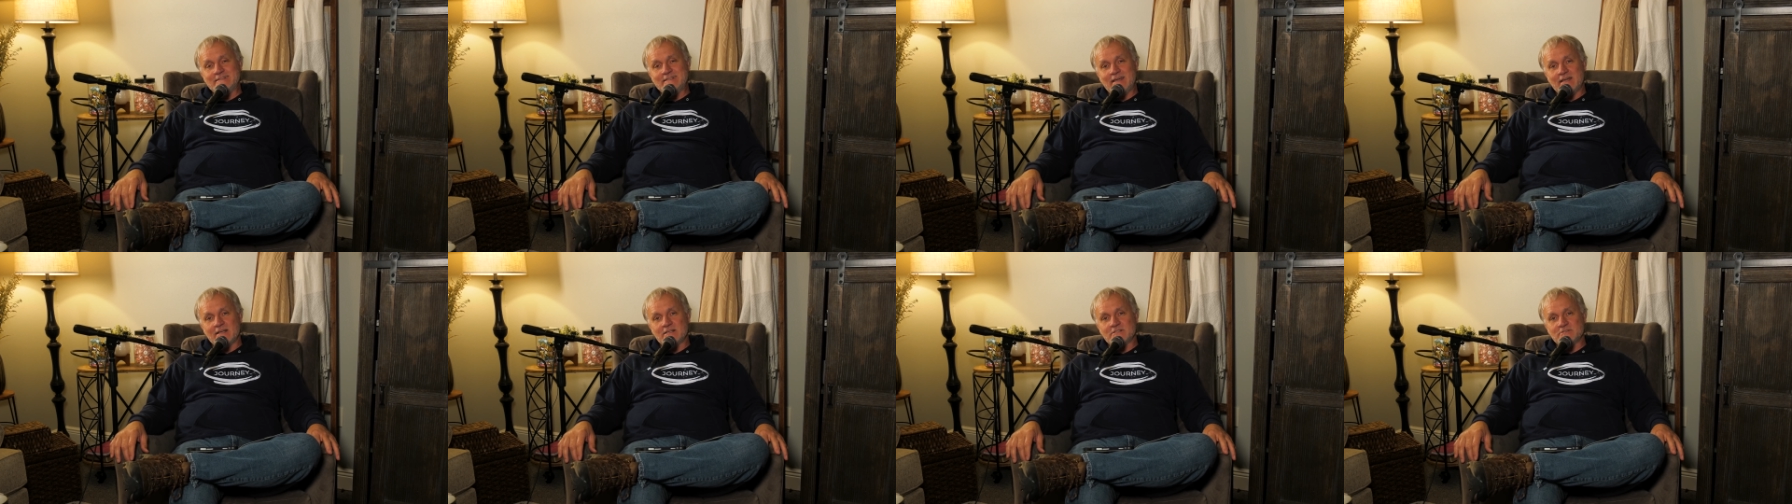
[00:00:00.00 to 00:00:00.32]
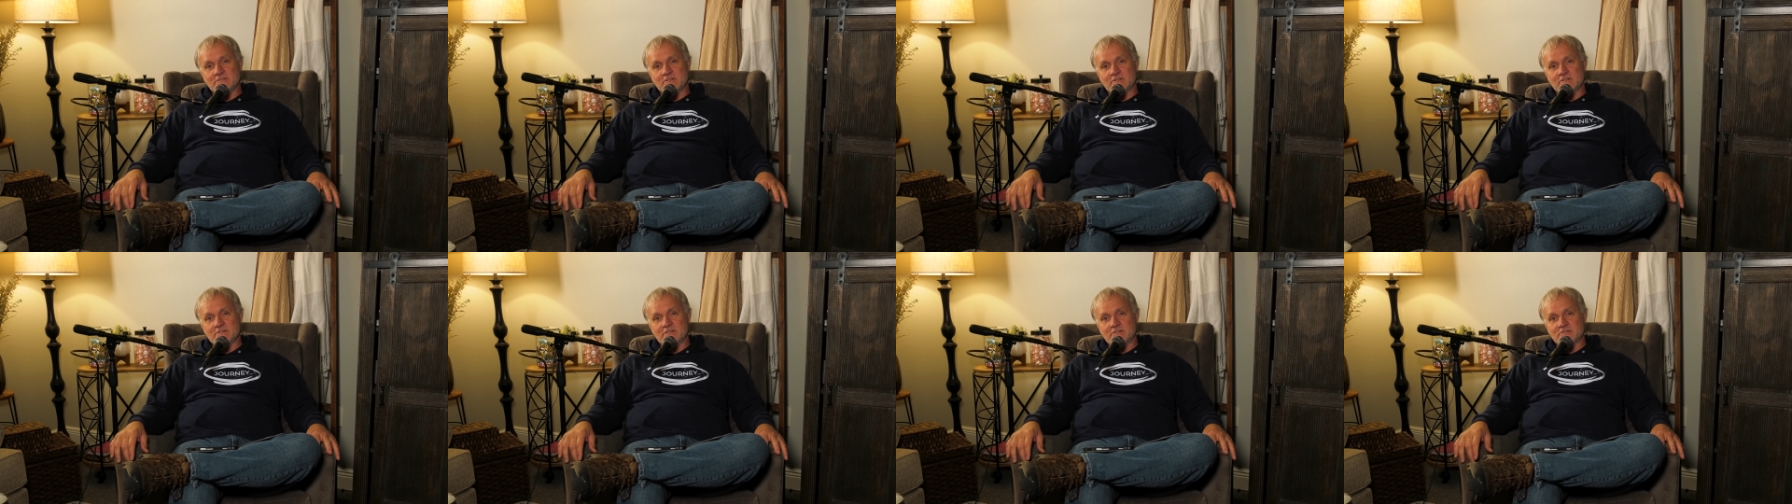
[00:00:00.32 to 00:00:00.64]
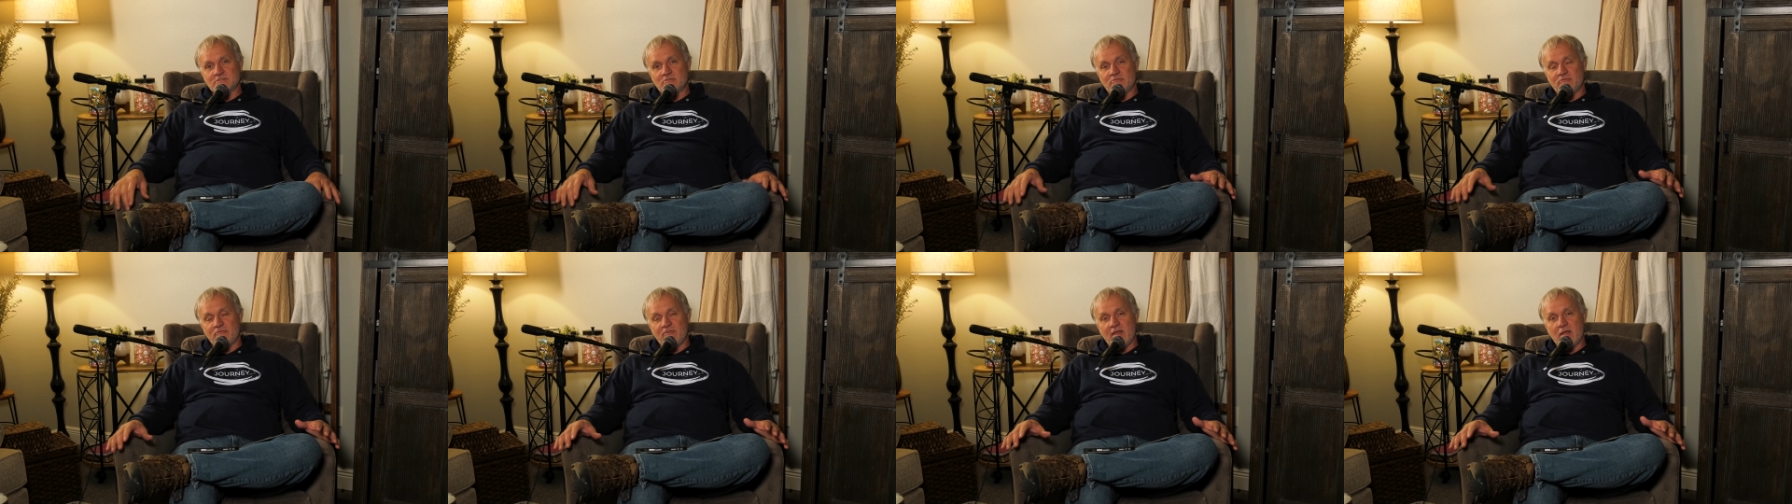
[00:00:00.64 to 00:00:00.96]
Texas,
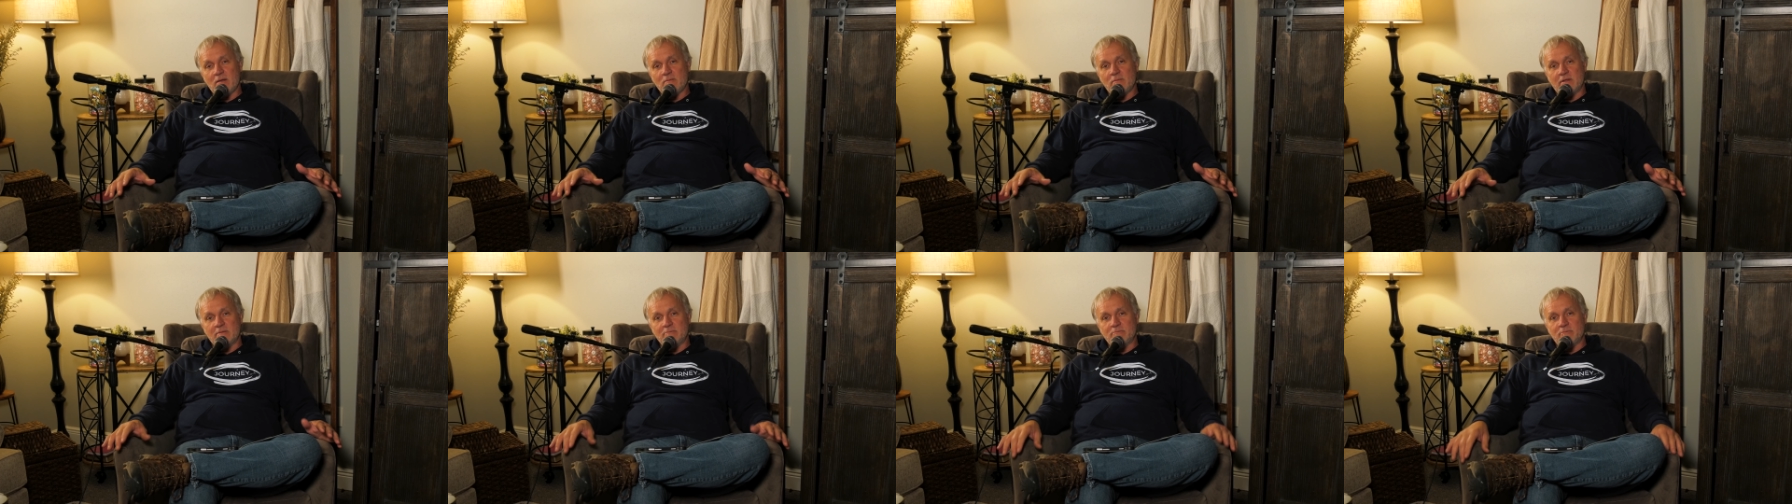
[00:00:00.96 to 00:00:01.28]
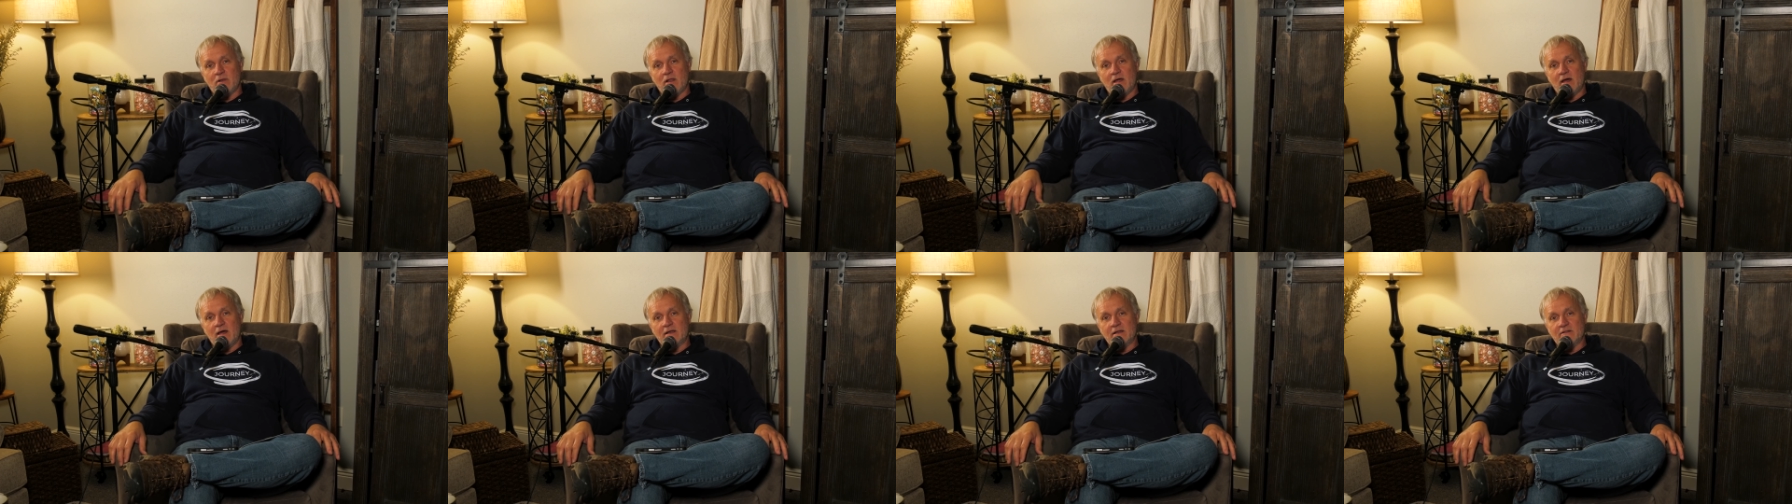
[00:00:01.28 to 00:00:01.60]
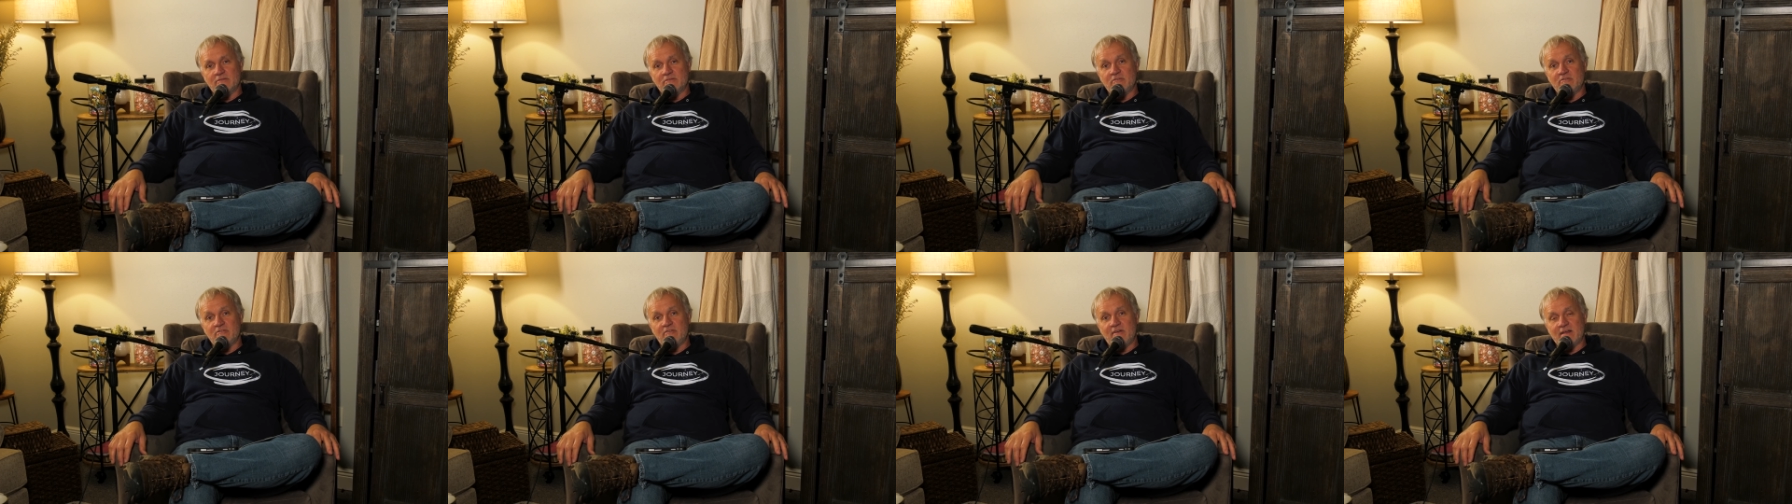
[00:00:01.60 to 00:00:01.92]
is a family plot
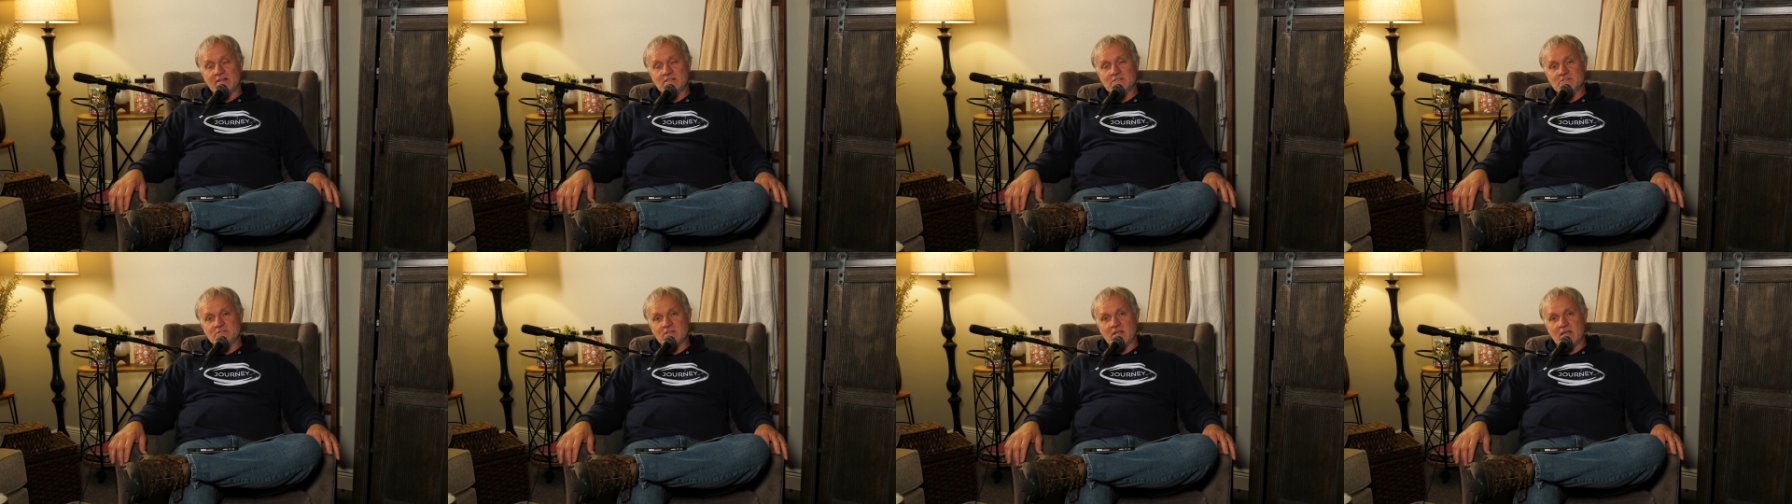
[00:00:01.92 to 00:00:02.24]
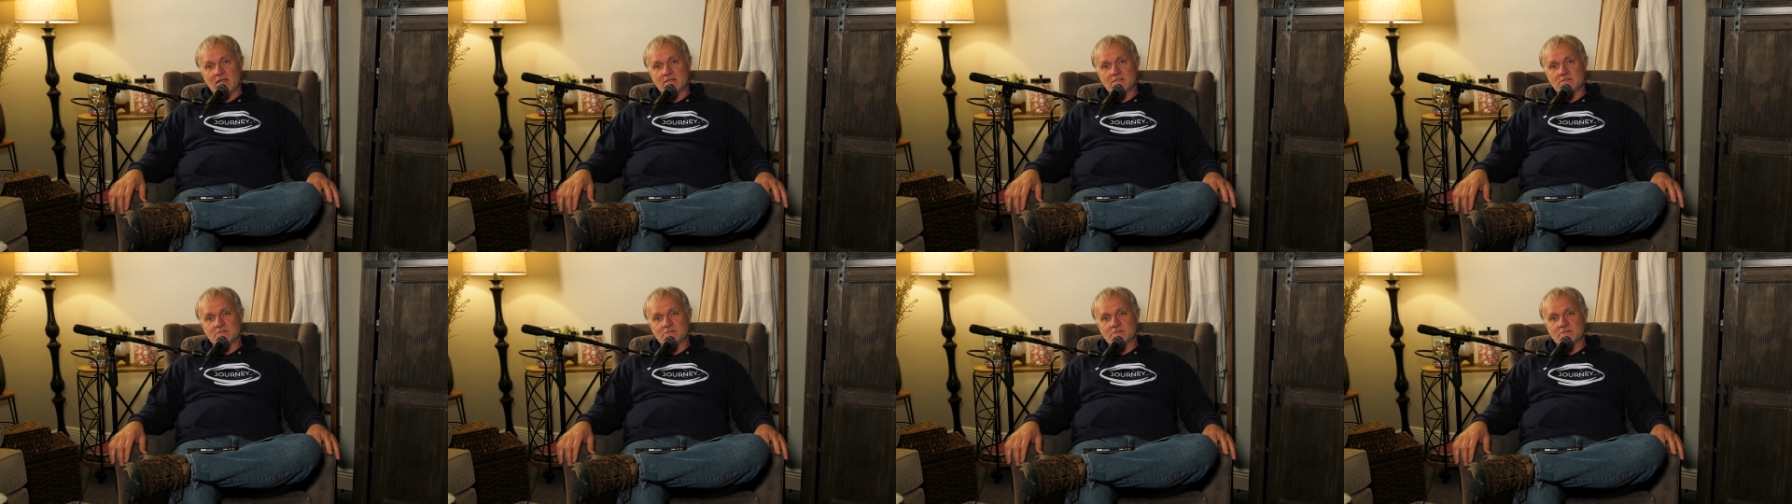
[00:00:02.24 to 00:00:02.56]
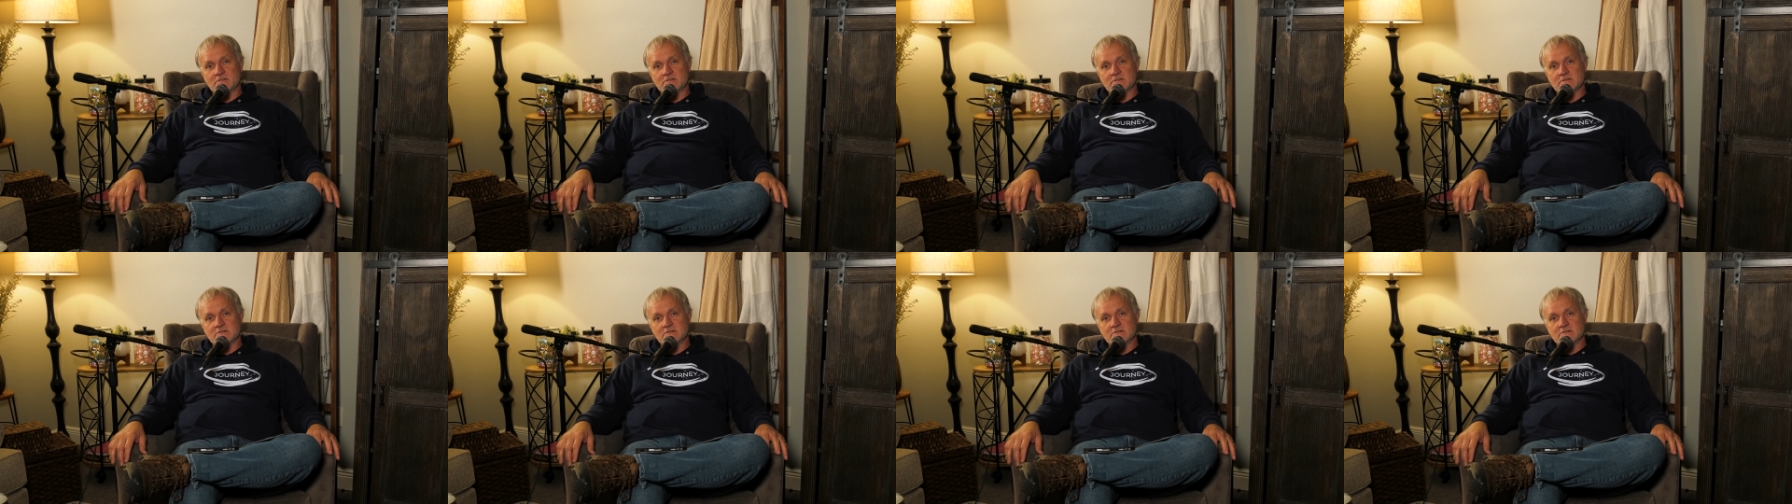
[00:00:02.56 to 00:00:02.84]
of the Van Zandts.